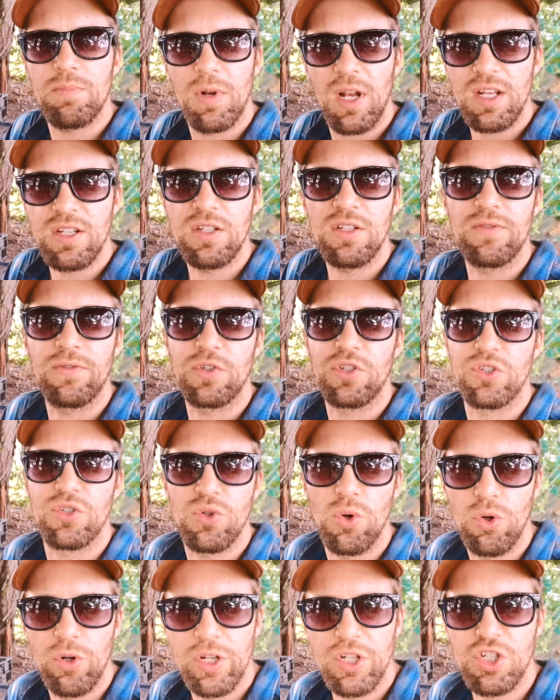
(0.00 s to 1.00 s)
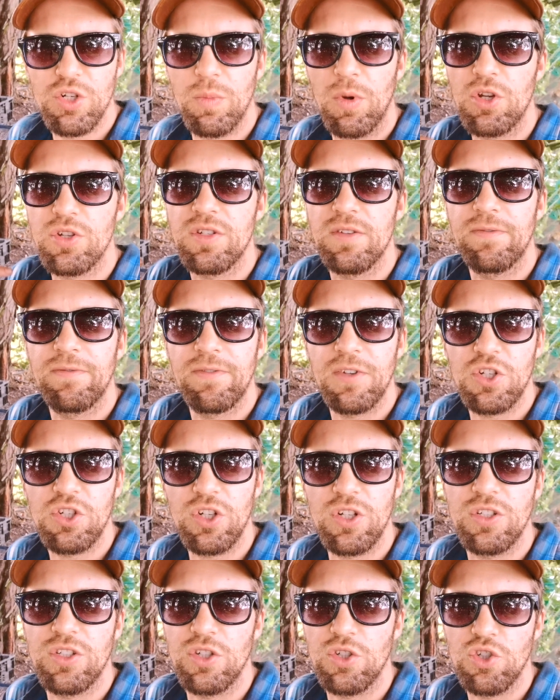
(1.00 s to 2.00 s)
places for storage, the most
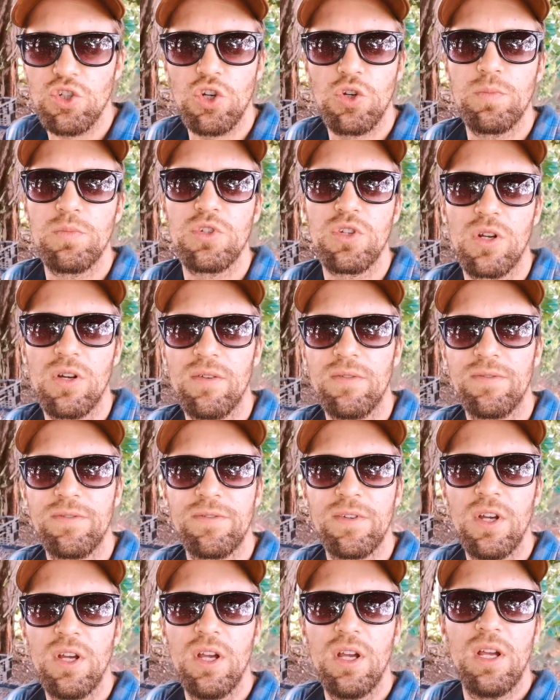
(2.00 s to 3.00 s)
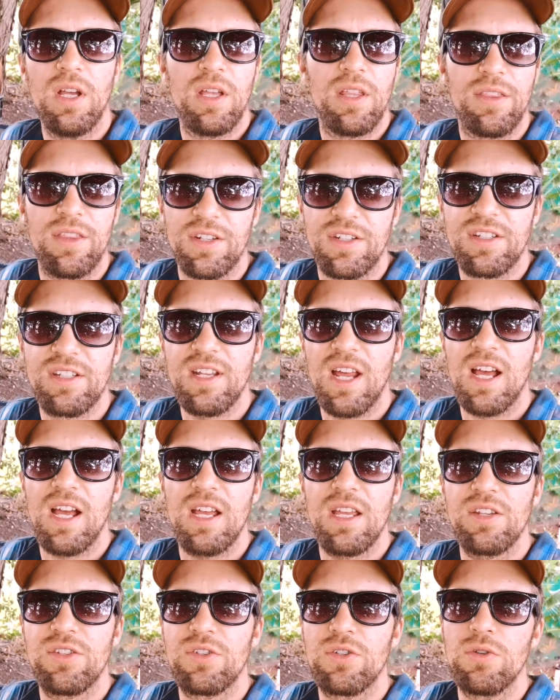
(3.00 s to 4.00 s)
efficient in terms of the
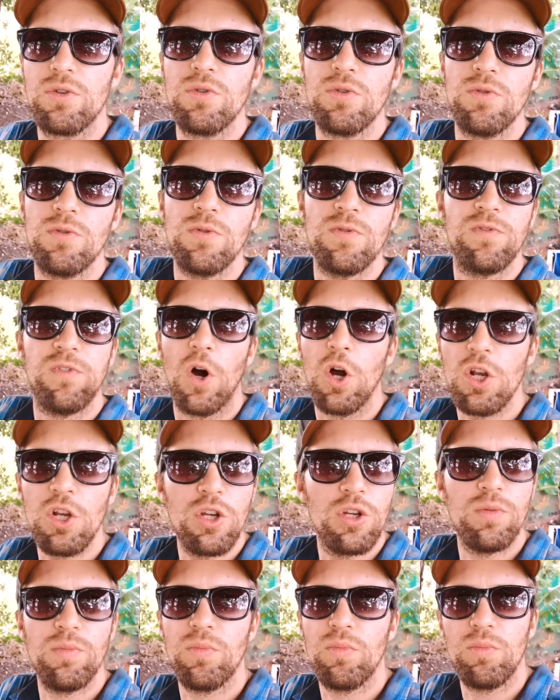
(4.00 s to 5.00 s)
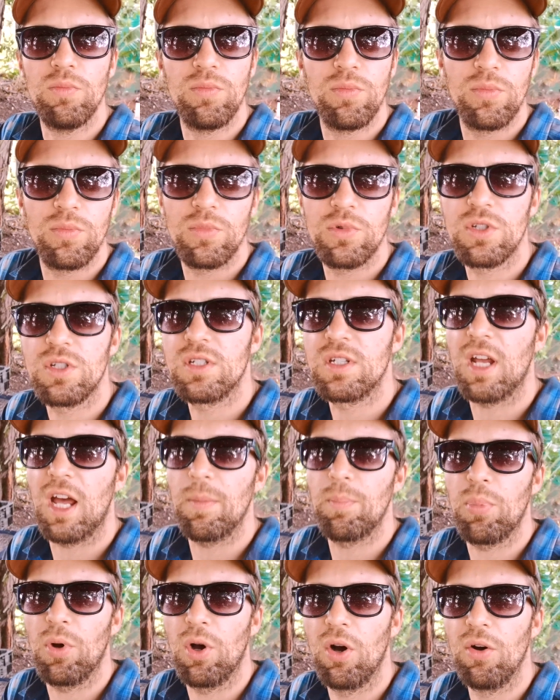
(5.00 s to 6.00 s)
size to volume
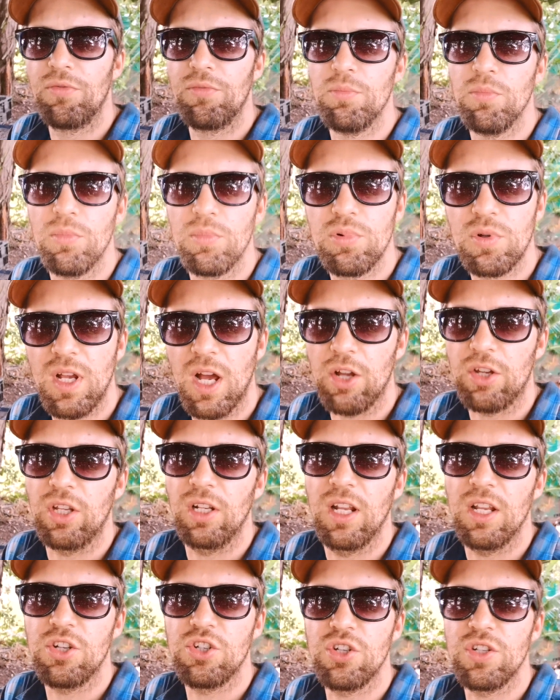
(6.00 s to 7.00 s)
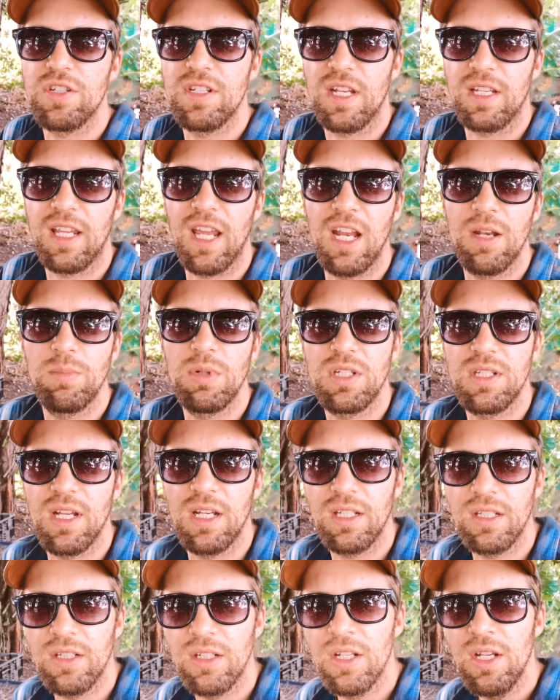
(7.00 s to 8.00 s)
type of calculations that can be
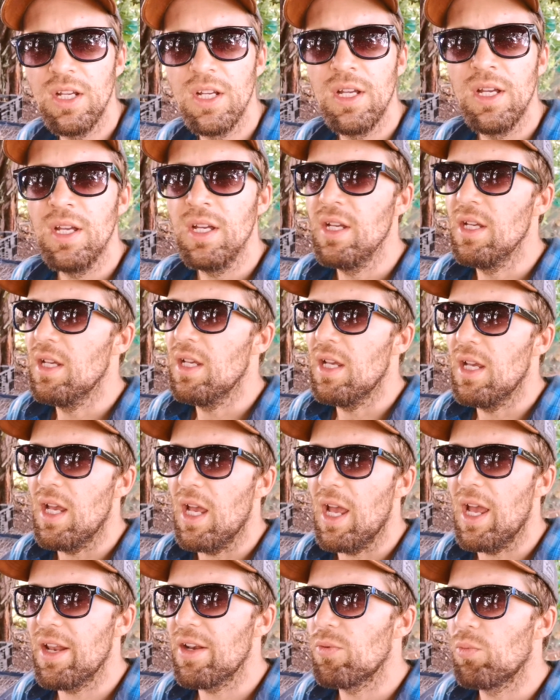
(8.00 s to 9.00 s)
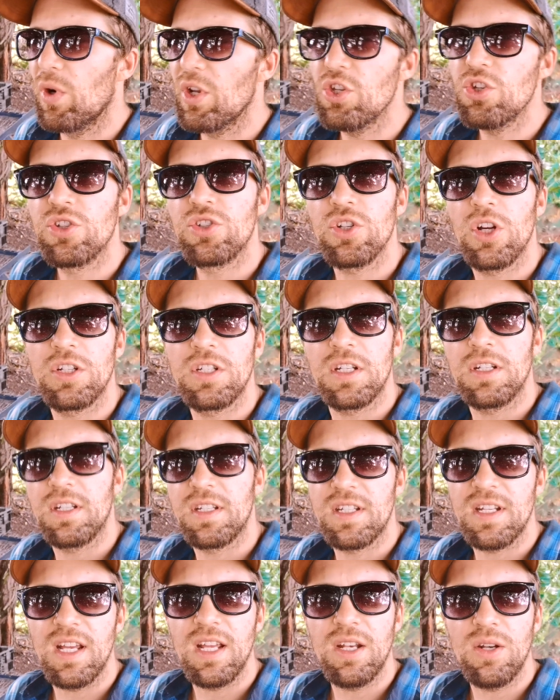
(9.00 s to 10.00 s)
done? And when you start to
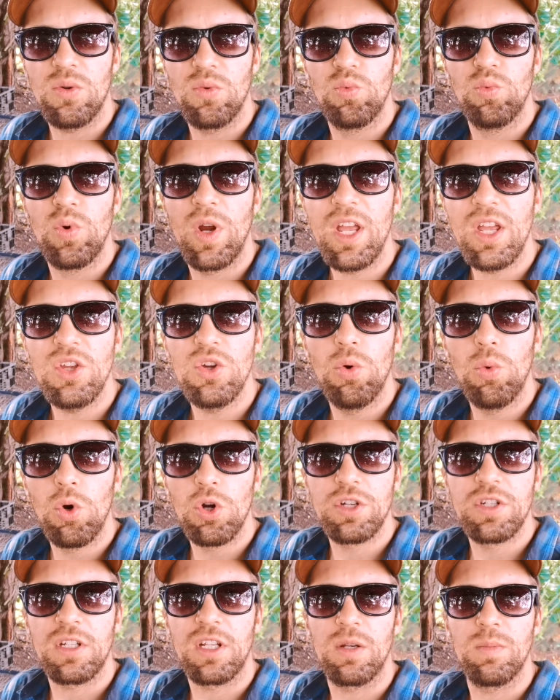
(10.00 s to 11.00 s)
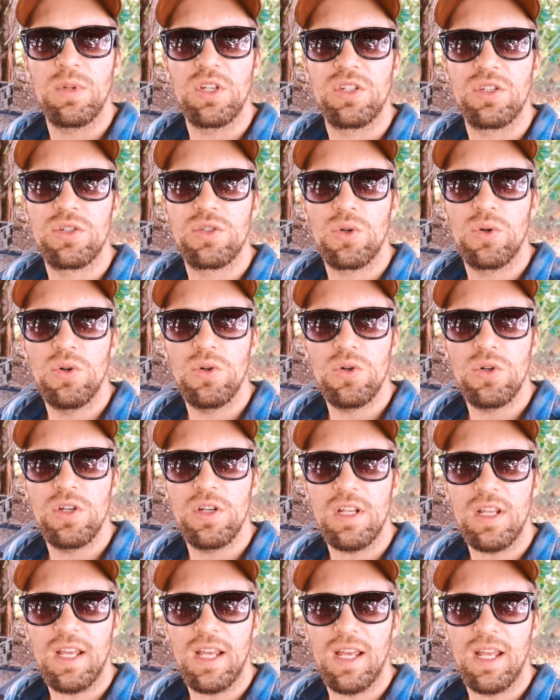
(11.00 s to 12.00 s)
understand where your water can be
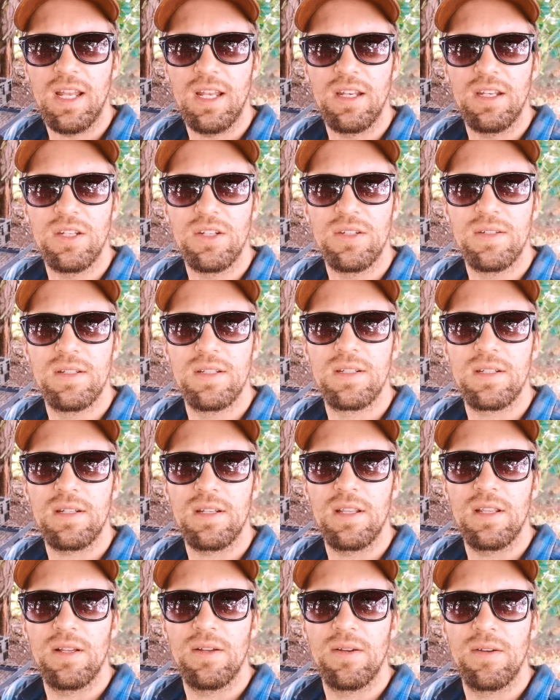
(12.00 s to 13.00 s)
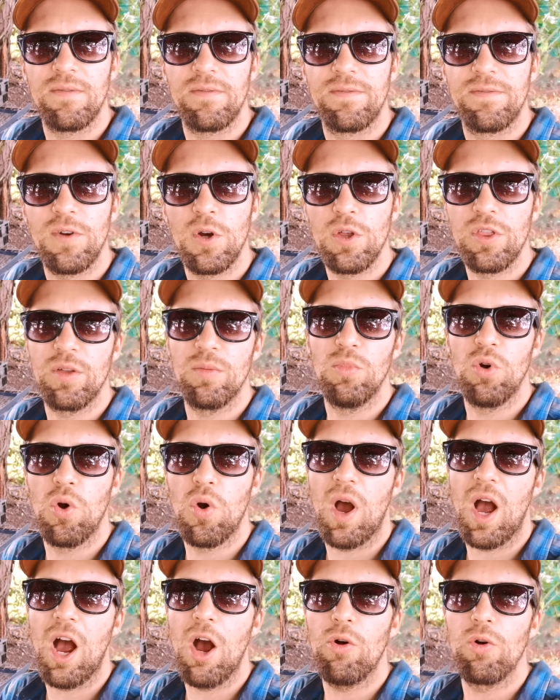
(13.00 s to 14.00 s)
stored, and
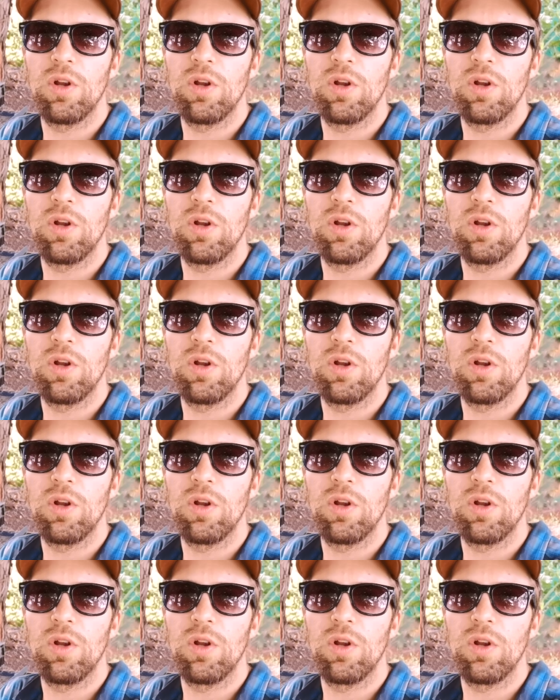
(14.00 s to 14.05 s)
furthermore how